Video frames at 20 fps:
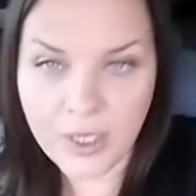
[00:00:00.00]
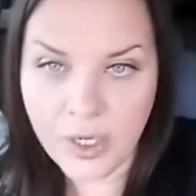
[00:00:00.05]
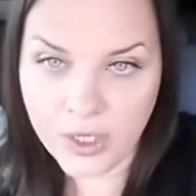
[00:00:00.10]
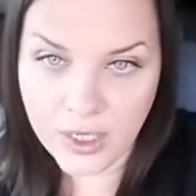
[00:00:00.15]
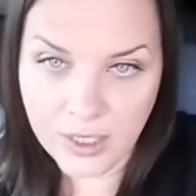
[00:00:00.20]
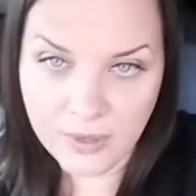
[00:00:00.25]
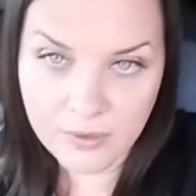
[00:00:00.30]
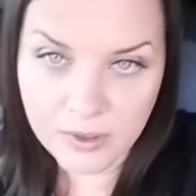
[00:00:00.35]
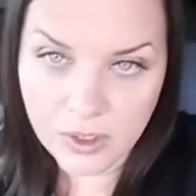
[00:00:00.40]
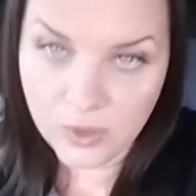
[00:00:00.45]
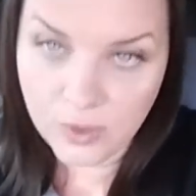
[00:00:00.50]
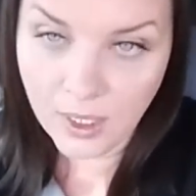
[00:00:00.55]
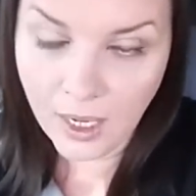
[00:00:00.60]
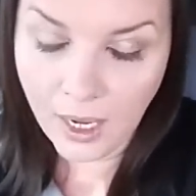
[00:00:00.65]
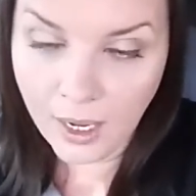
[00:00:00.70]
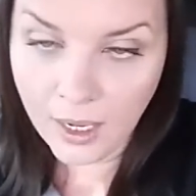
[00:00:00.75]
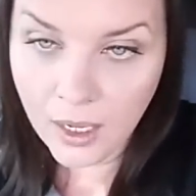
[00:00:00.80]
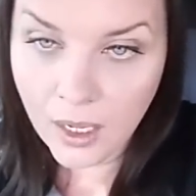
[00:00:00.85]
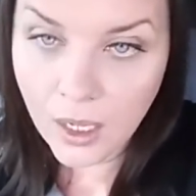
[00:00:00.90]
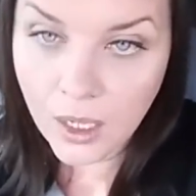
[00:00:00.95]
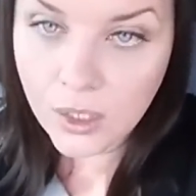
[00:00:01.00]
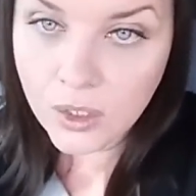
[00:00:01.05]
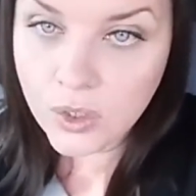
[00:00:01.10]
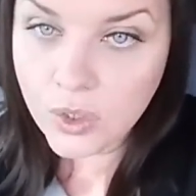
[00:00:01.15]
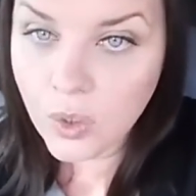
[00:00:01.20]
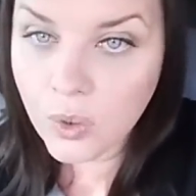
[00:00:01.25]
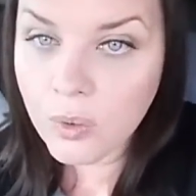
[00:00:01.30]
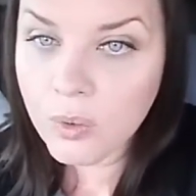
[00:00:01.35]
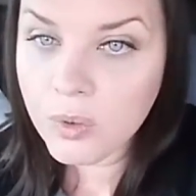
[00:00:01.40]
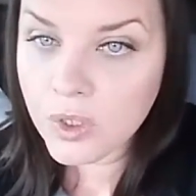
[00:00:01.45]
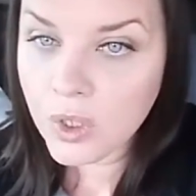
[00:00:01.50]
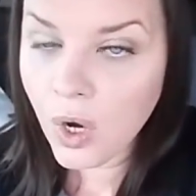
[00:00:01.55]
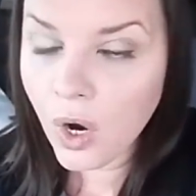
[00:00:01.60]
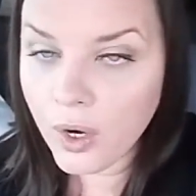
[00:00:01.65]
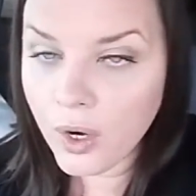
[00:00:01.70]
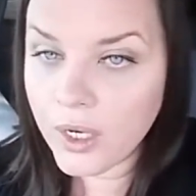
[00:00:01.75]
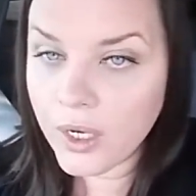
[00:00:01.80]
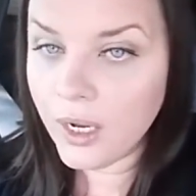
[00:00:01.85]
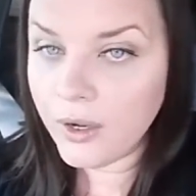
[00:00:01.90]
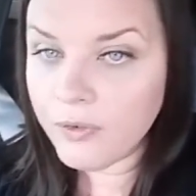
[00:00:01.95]
I couldn't even do that. So it was
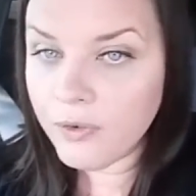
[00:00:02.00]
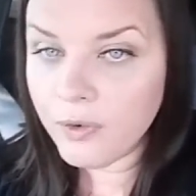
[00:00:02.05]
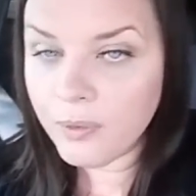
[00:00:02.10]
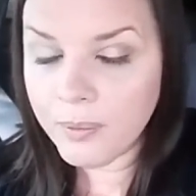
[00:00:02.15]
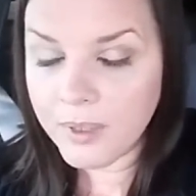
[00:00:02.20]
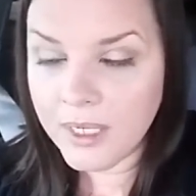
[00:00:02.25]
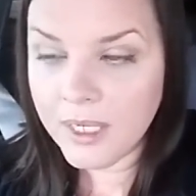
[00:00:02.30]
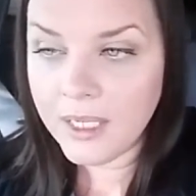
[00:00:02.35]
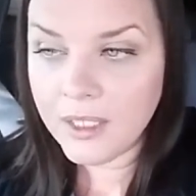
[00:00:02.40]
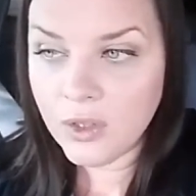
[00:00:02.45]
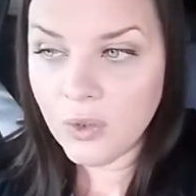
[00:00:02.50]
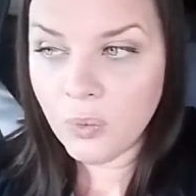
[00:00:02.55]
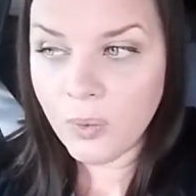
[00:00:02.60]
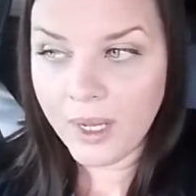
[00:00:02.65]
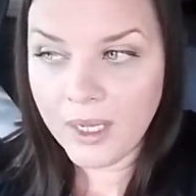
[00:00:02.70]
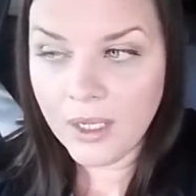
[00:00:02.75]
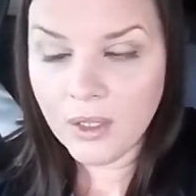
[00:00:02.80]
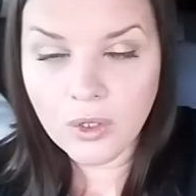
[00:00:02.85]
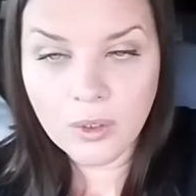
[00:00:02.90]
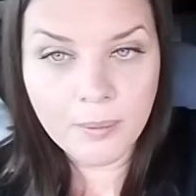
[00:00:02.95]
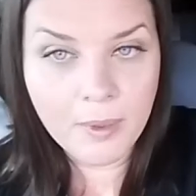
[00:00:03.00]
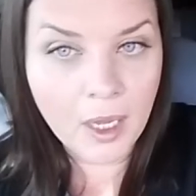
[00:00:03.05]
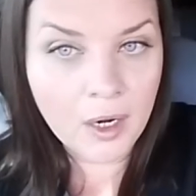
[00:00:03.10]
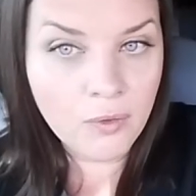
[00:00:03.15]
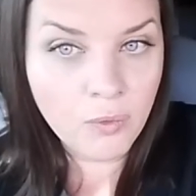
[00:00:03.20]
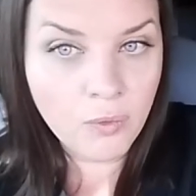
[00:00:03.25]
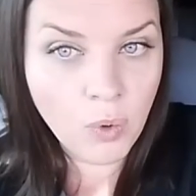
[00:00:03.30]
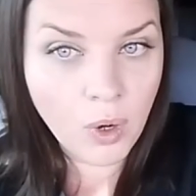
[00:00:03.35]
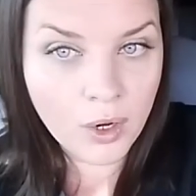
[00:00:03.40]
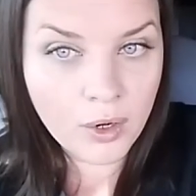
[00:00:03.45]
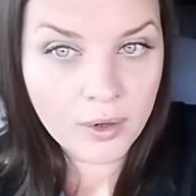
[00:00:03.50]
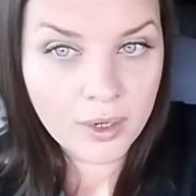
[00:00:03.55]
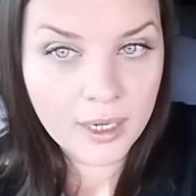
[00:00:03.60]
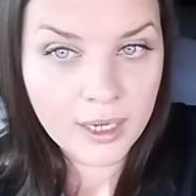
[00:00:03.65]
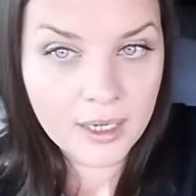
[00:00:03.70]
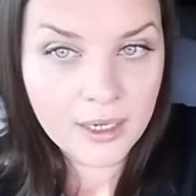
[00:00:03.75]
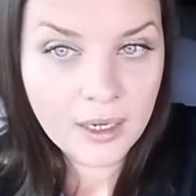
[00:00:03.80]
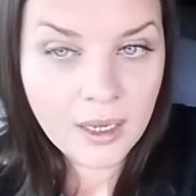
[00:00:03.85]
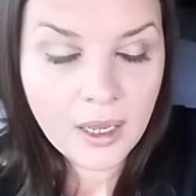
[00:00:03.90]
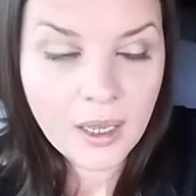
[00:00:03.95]
hard enough for me to get the regular amount of water
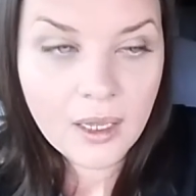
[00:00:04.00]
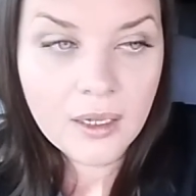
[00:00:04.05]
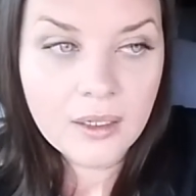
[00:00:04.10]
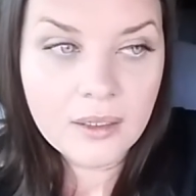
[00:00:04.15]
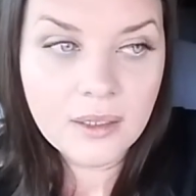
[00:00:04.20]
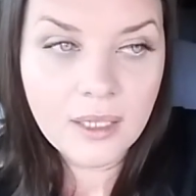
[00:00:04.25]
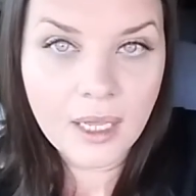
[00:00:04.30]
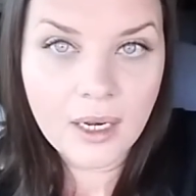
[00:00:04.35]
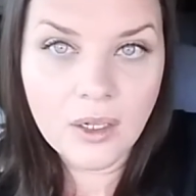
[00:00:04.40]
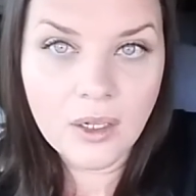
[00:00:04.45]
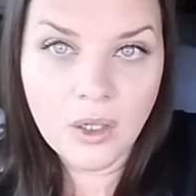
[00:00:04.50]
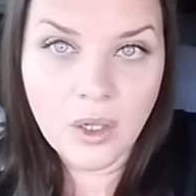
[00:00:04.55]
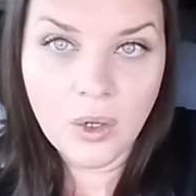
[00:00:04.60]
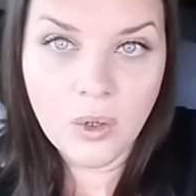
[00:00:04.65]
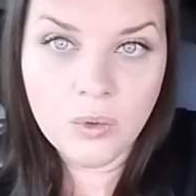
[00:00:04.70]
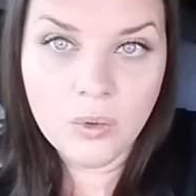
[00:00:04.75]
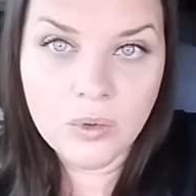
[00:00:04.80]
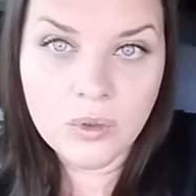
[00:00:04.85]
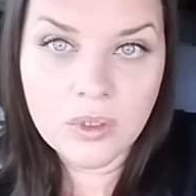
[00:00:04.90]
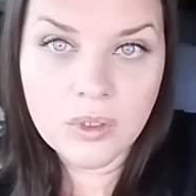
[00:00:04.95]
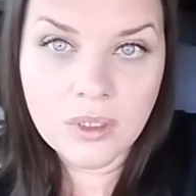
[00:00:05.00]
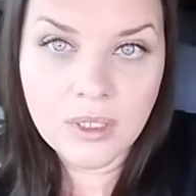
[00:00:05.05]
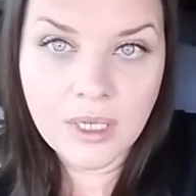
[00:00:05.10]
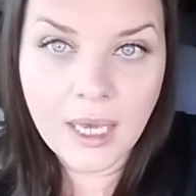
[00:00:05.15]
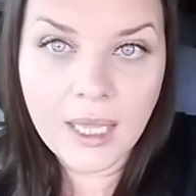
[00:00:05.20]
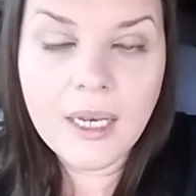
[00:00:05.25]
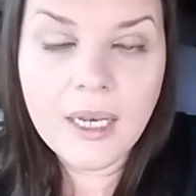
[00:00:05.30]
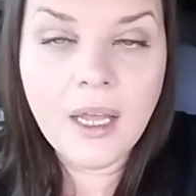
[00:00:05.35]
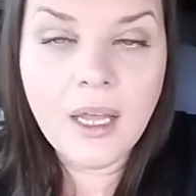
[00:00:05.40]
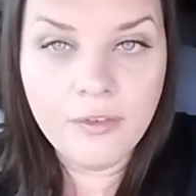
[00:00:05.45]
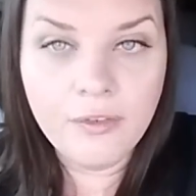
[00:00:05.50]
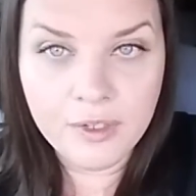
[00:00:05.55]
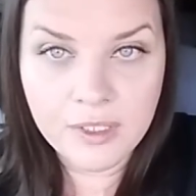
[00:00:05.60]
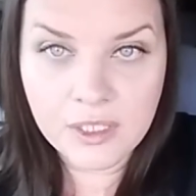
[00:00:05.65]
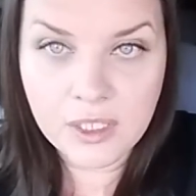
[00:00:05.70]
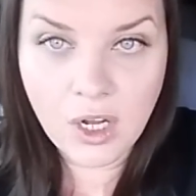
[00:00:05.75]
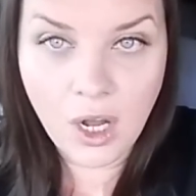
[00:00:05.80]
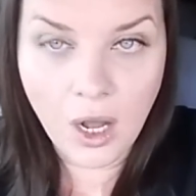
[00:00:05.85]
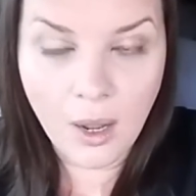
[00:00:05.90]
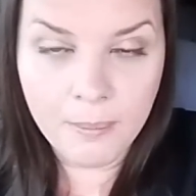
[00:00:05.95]
in, let alone get enough in
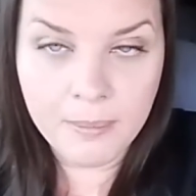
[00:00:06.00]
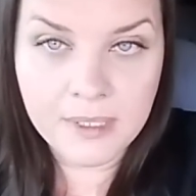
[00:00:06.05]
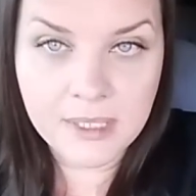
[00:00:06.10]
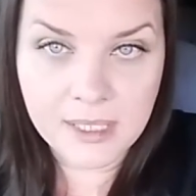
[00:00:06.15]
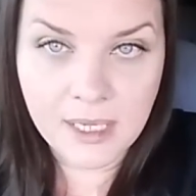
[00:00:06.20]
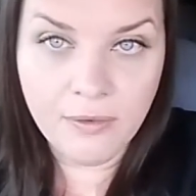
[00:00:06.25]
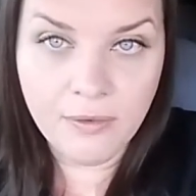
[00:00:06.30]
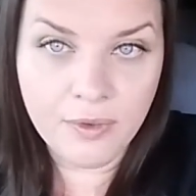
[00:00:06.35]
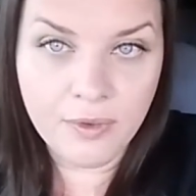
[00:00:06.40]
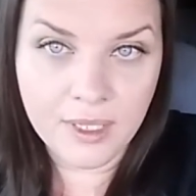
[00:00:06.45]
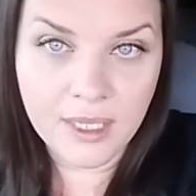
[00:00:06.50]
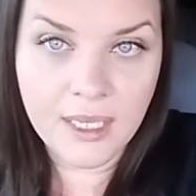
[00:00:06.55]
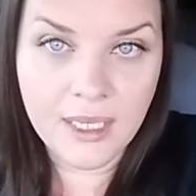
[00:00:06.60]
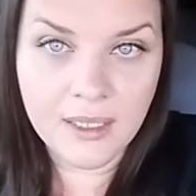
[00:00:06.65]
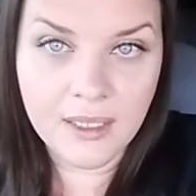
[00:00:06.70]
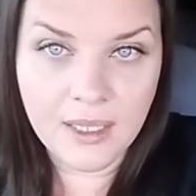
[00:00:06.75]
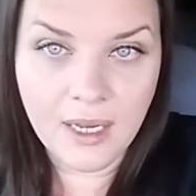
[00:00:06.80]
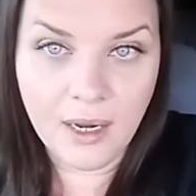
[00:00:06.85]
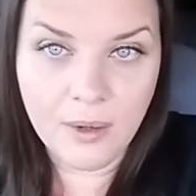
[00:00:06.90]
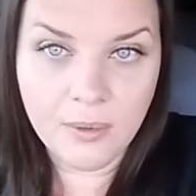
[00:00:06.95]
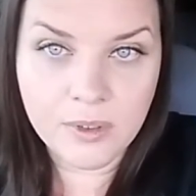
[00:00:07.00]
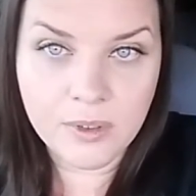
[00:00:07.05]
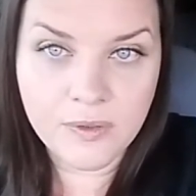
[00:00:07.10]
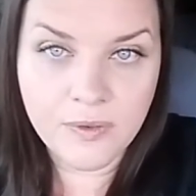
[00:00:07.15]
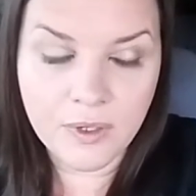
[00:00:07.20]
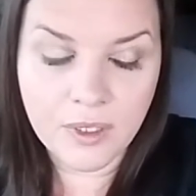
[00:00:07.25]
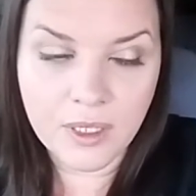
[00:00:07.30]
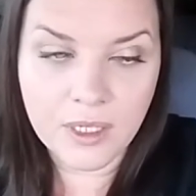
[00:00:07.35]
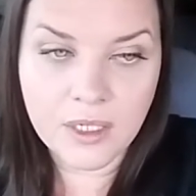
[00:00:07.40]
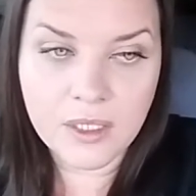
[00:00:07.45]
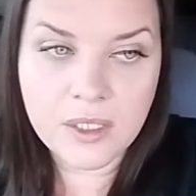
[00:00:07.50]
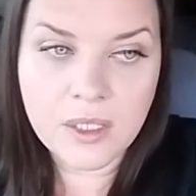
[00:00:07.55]
to compensate for the heat that I was feeling.